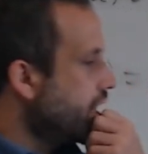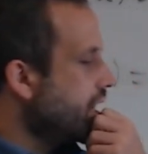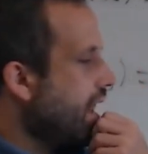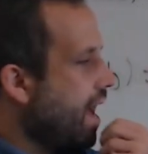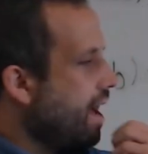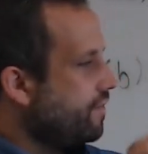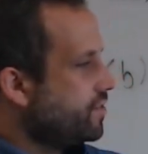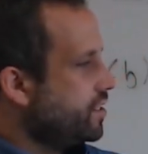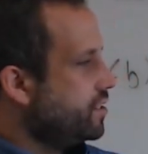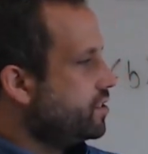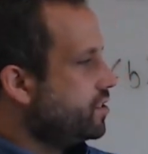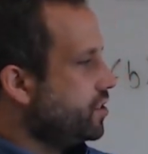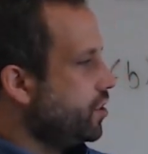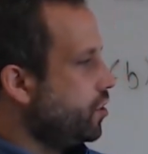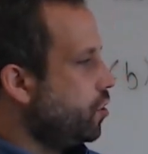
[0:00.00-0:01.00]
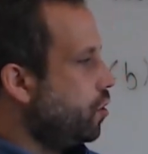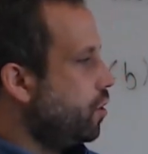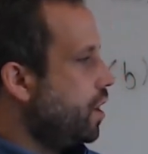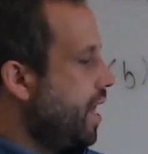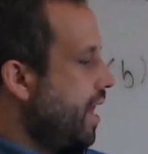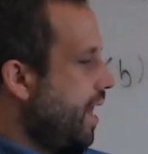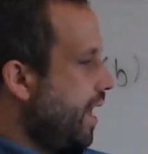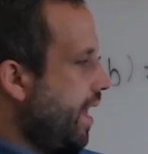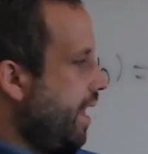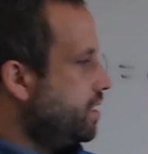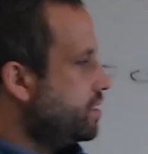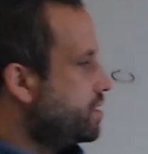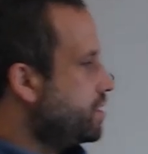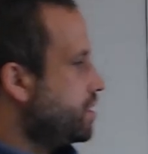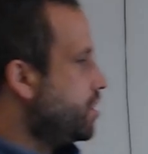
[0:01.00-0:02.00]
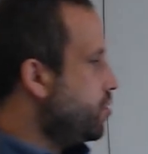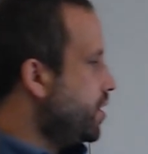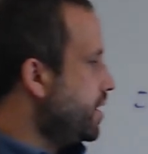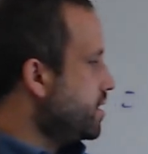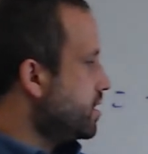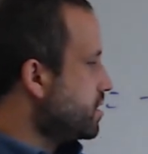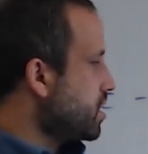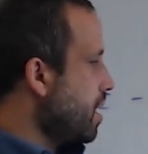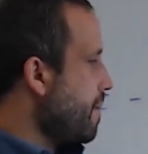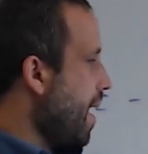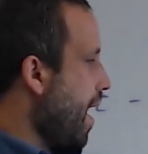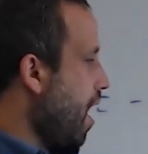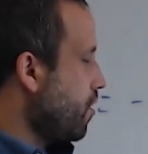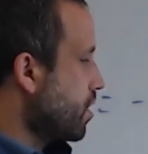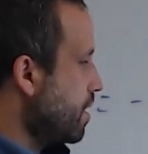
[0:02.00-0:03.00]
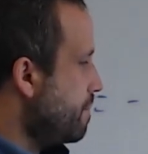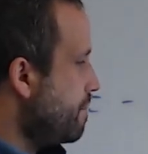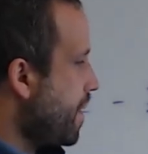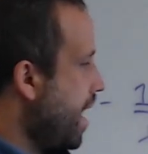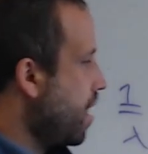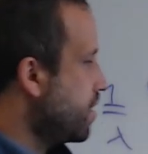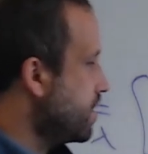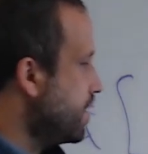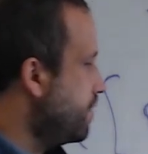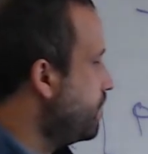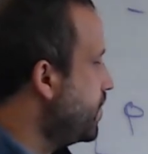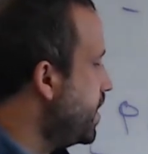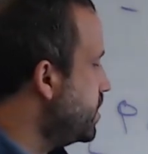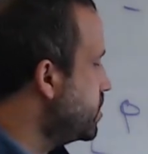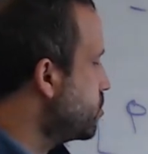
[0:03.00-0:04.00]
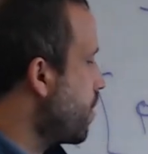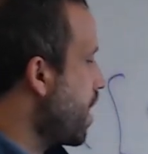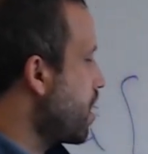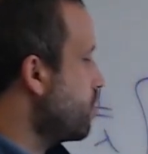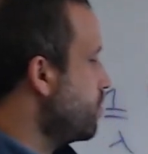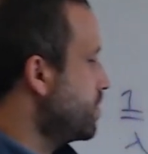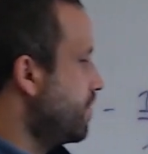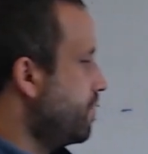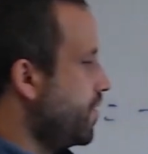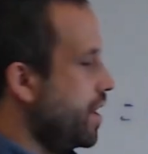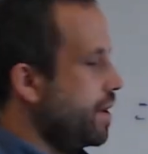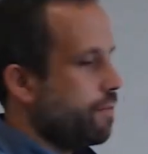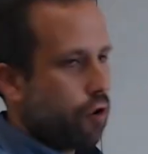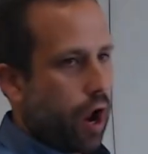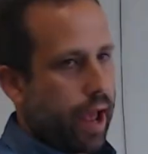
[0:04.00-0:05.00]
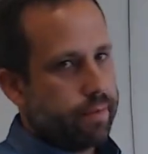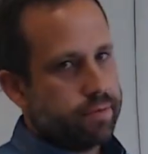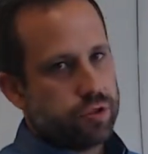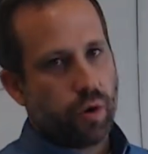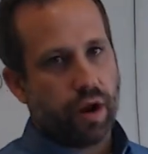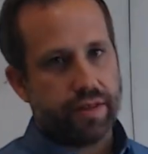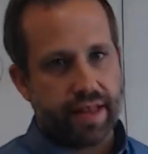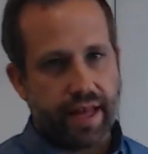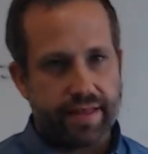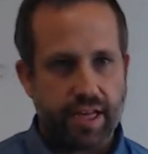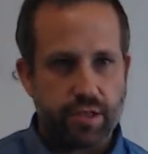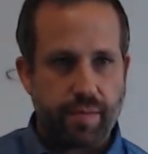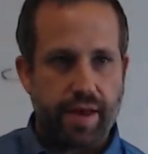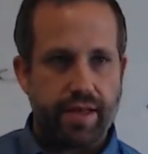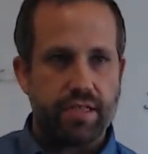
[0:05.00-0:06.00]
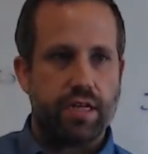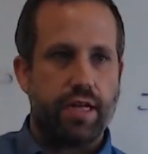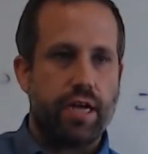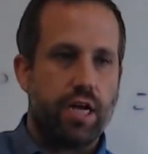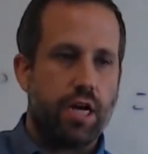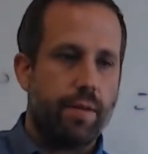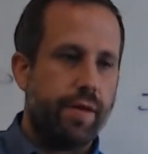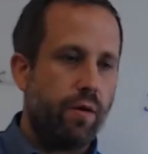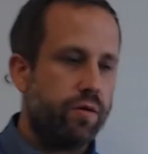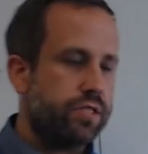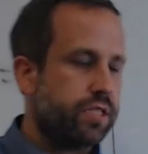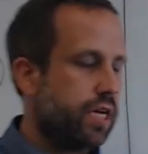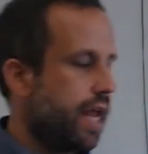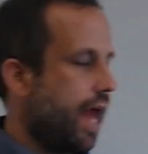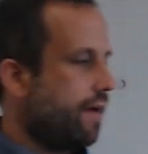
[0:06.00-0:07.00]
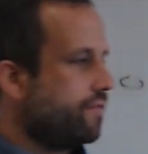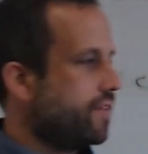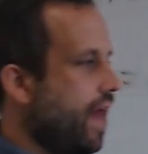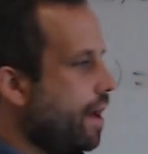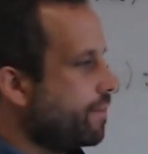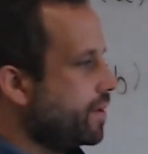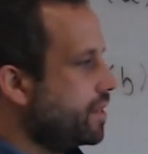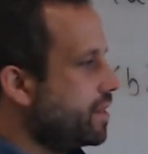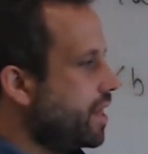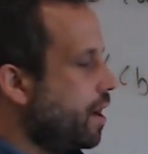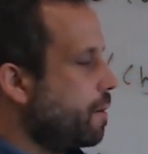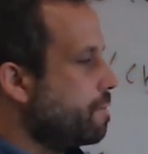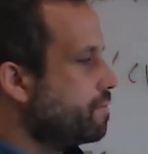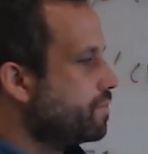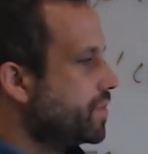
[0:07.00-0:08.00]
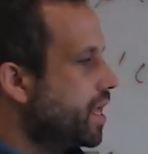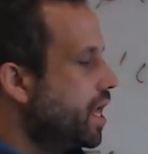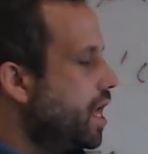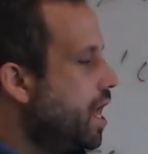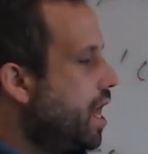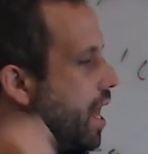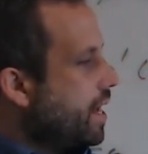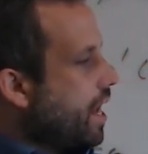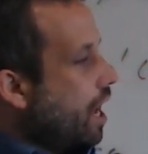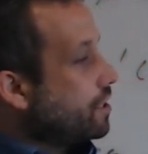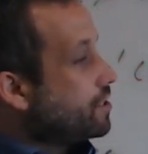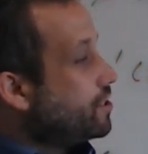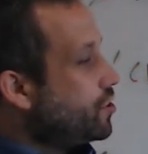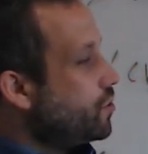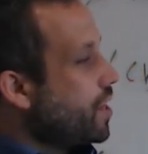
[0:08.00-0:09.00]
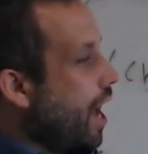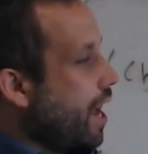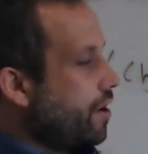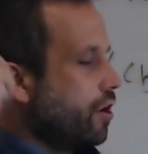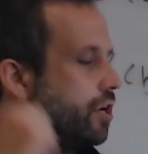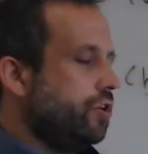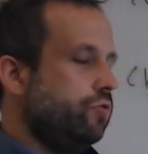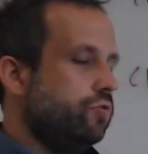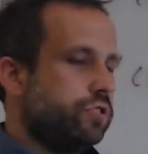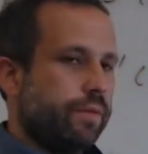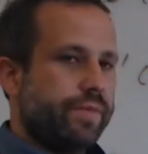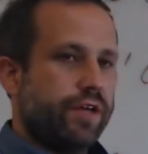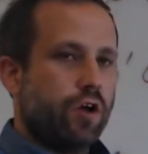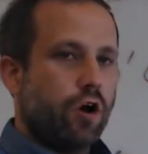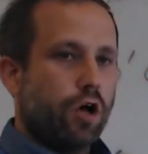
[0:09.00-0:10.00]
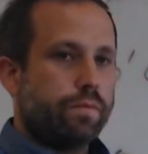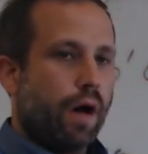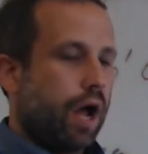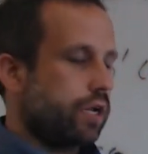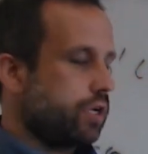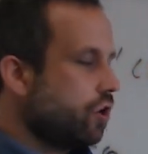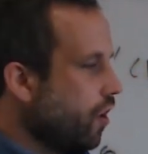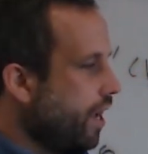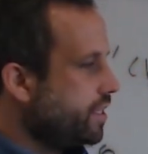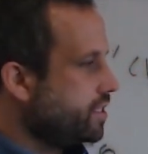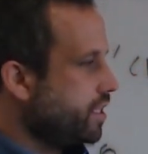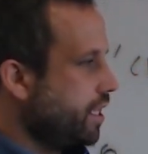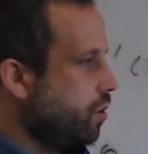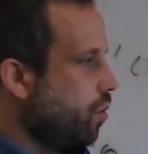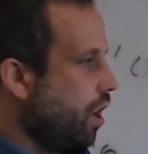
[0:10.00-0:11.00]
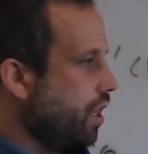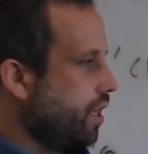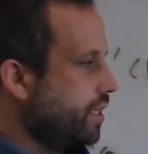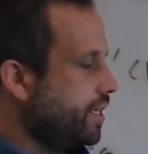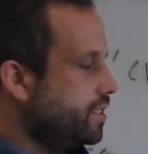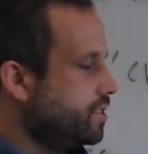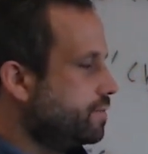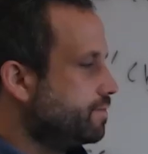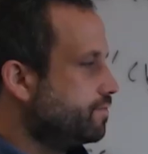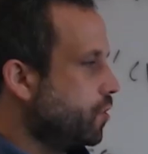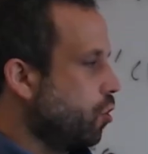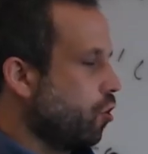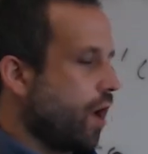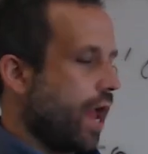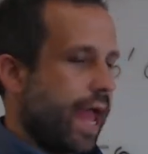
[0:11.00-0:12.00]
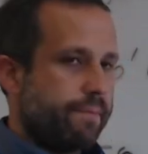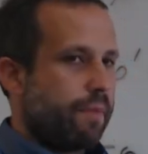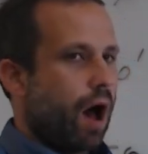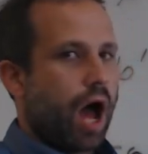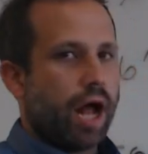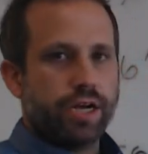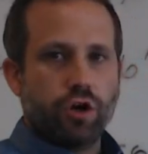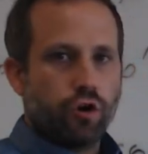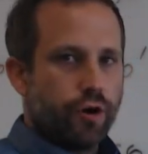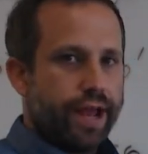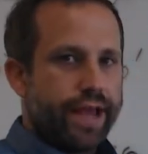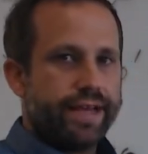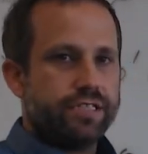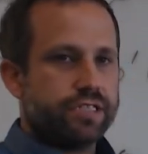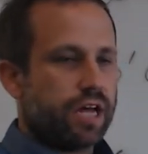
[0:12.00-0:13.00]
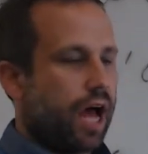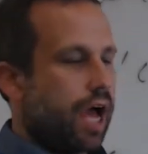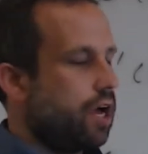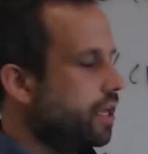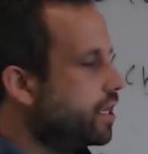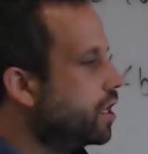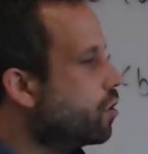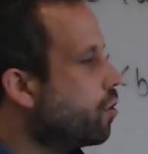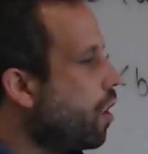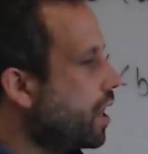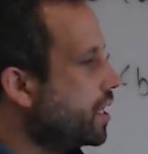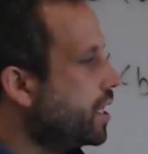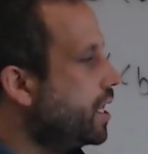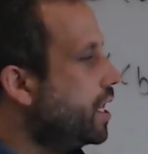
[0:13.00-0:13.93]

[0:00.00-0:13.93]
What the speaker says: to have to do is you need to somehow compare the phi squared with the phi prime squared. That's basically going to be what's going to have to happen there. Now, to do that, you're going to use something called Poincaré's inequalities, or a Poincaré style inequality,